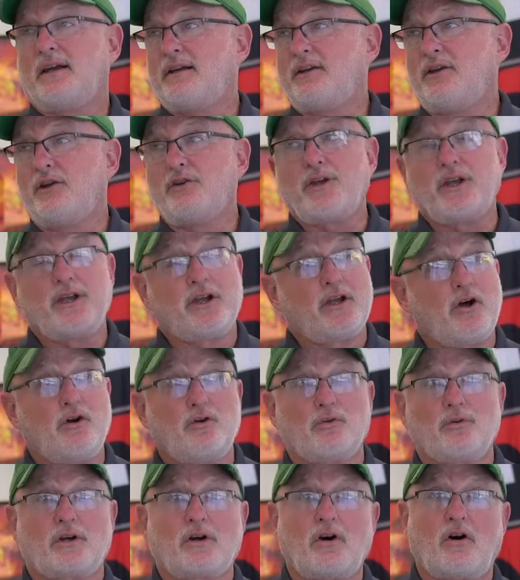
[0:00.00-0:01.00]
You can go
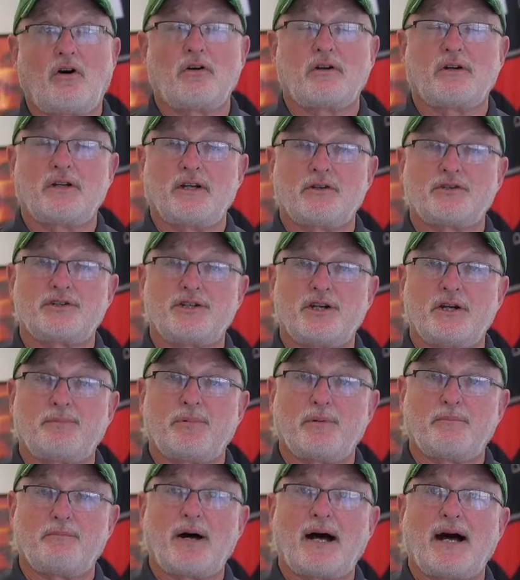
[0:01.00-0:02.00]
to a car
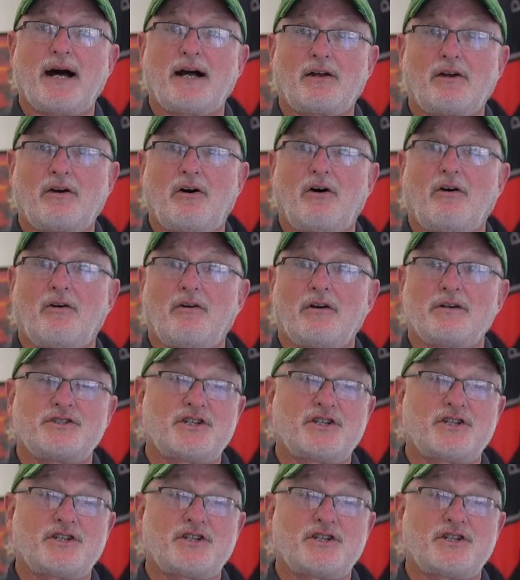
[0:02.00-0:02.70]
dealership and buy a car,